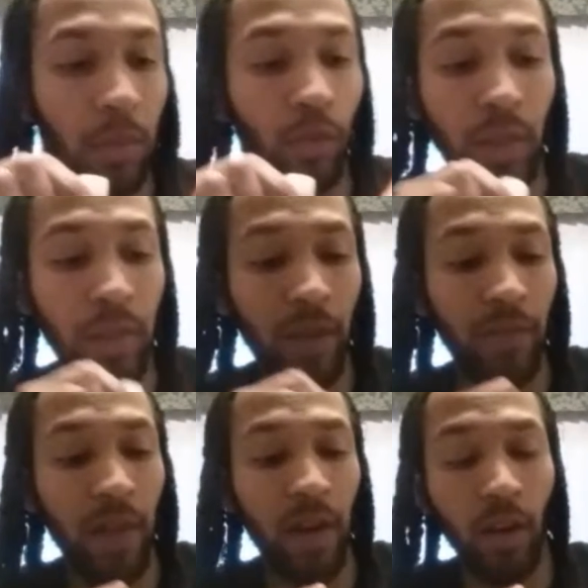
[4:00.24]
I'm a really
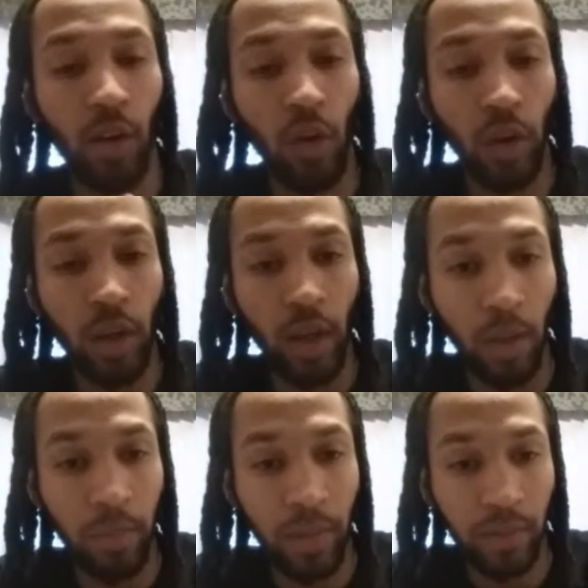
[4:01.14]
big fan of the coconut and
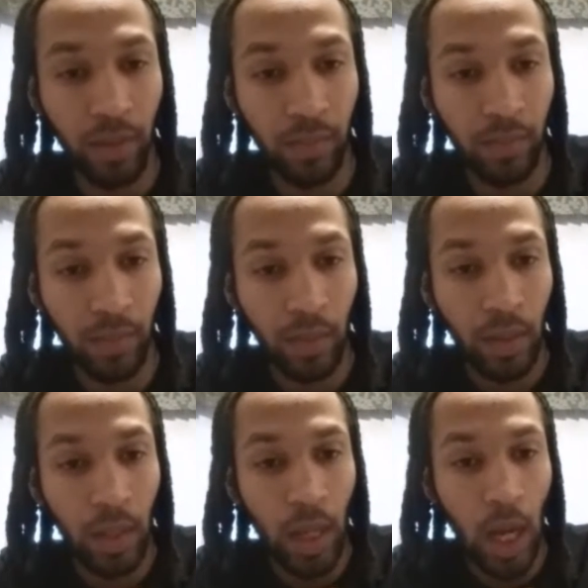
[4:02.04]
hibiscus
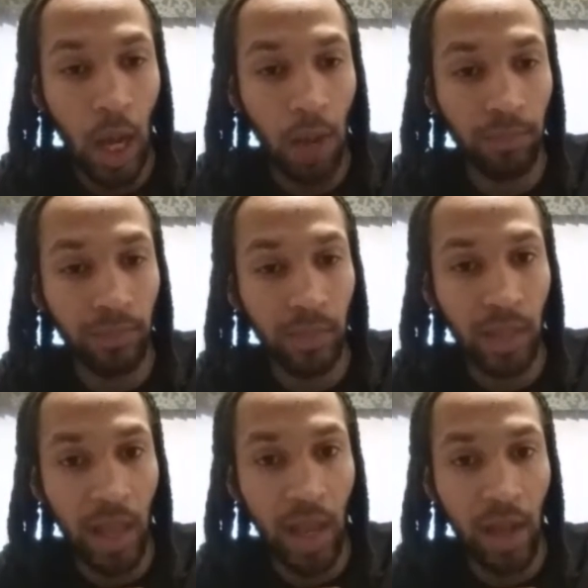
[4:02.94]

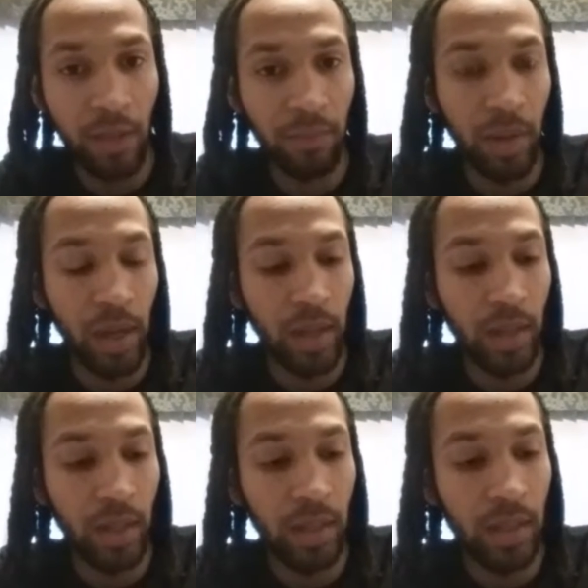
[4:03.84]
line,
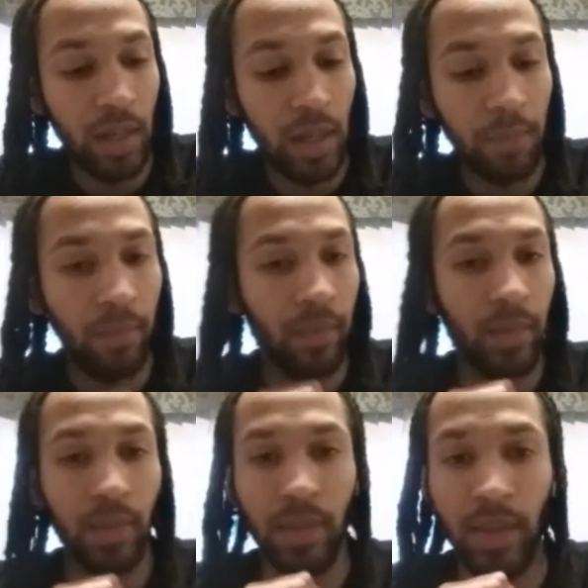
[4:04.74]
but
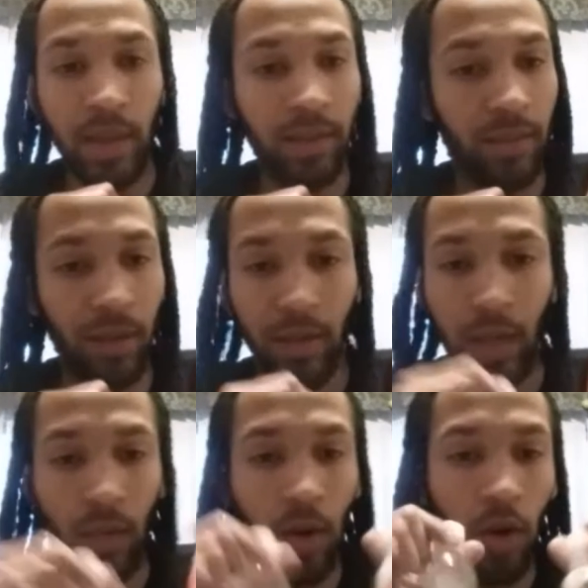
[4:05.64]
this doesn't
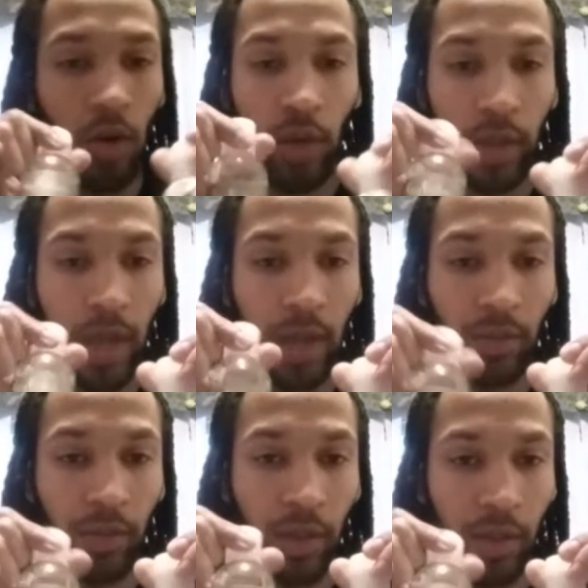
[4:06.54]
even hold a
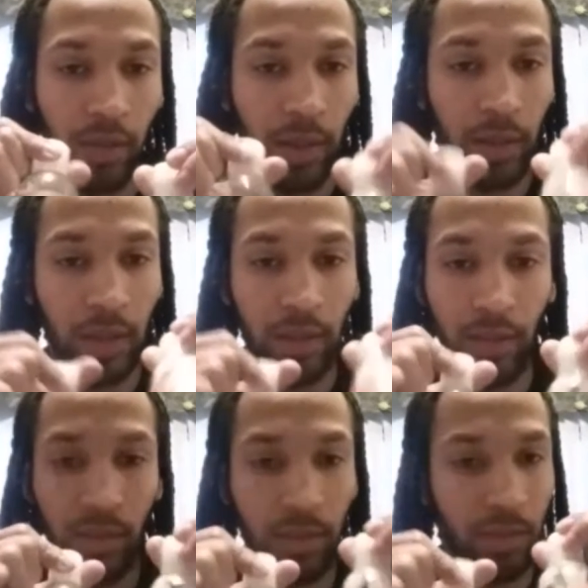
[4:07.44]
candle to this. Like,
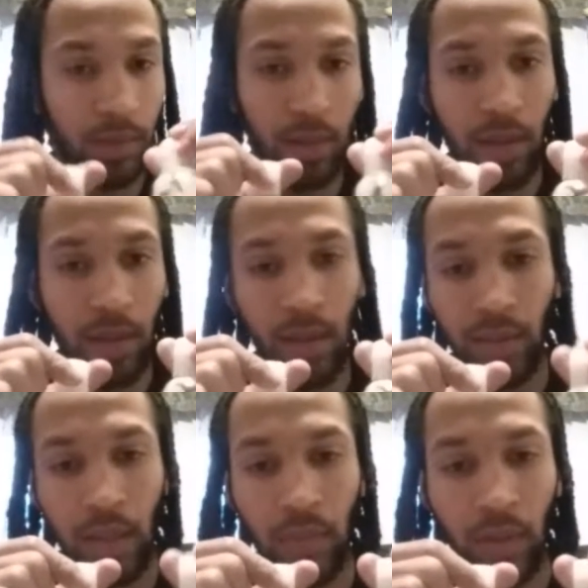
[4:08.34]
it
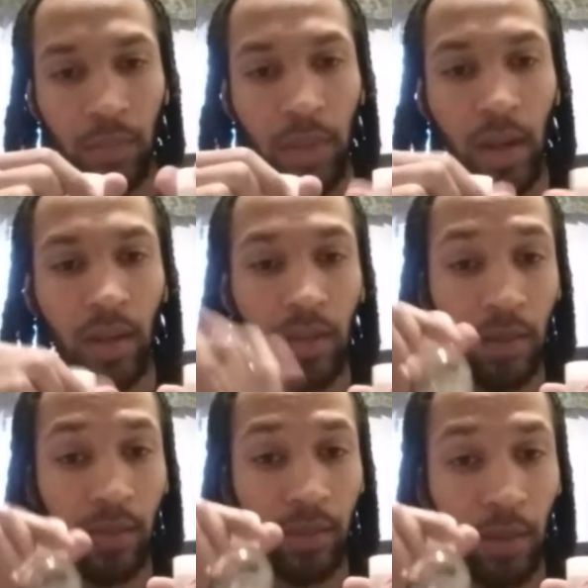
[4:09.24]
doesn't even compare.
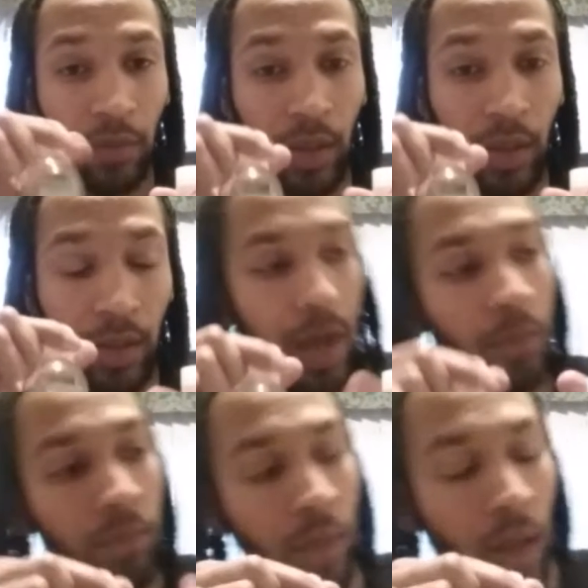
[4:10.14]
This is definitely the
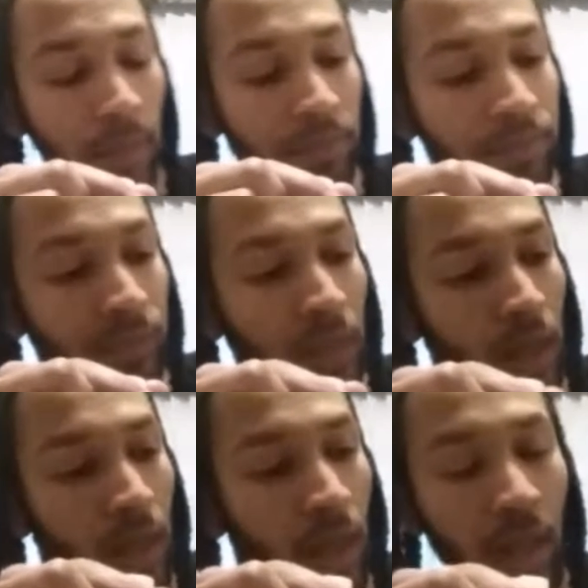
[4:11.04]
top
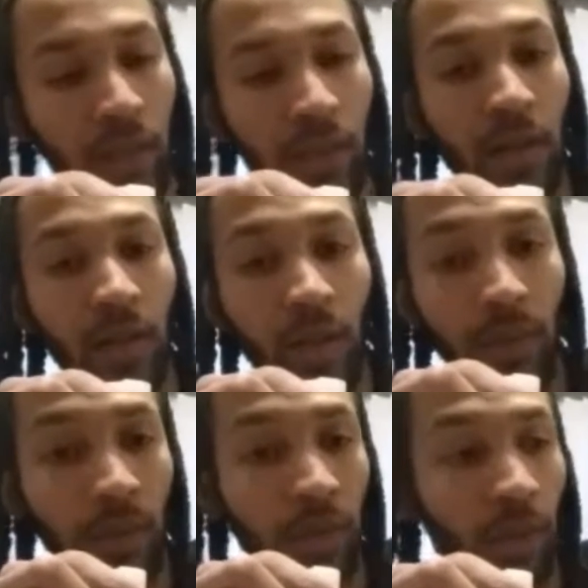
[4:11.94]
cleansing conditioner
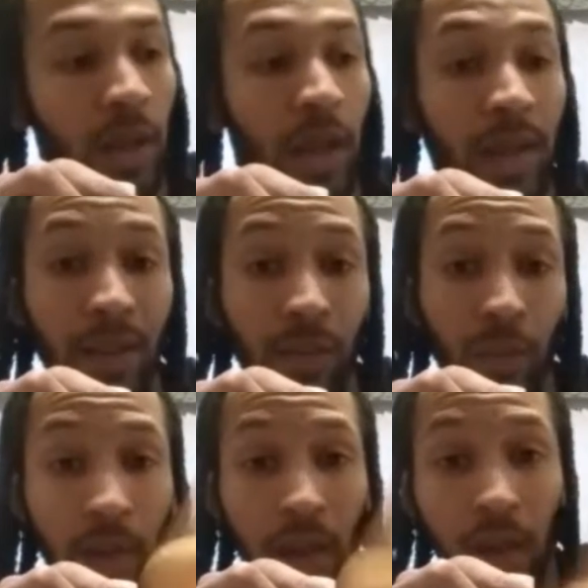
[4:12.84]
of the three, and
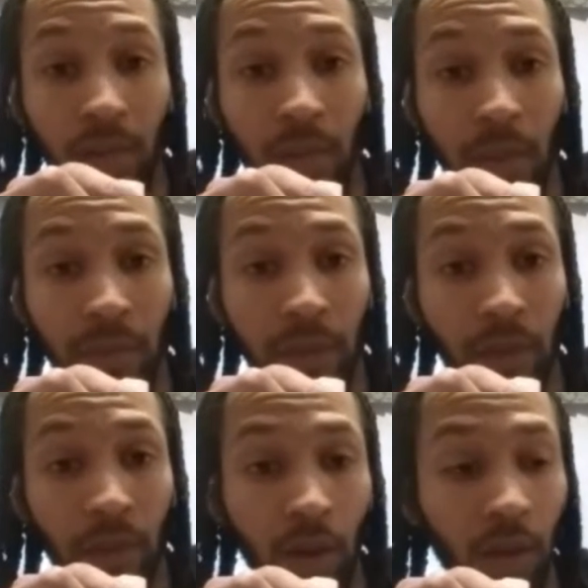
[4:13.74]
this one here has been my
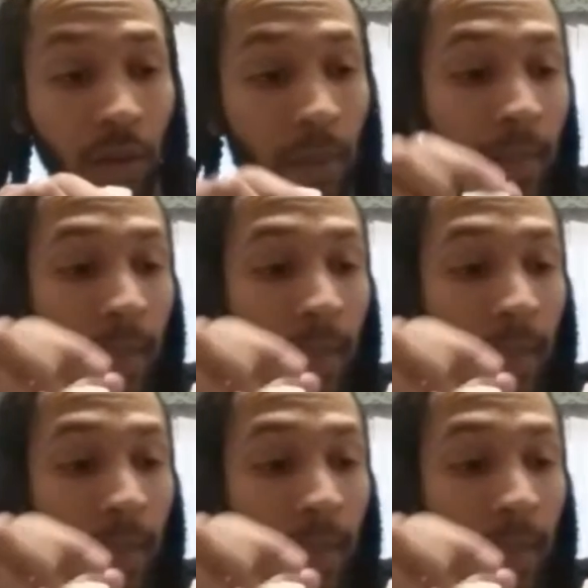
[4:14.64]
favorite. So